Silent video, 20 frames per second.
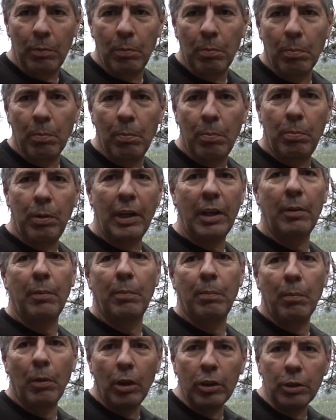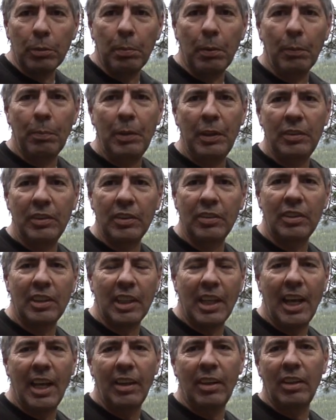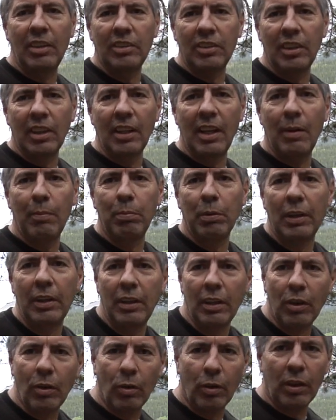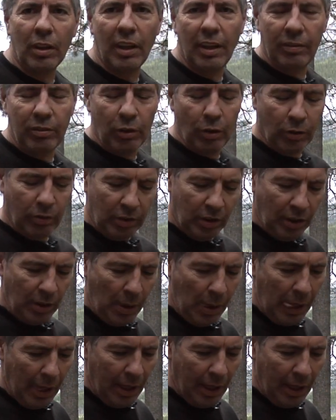bring multiple pieces together and still have plenty of cord left over.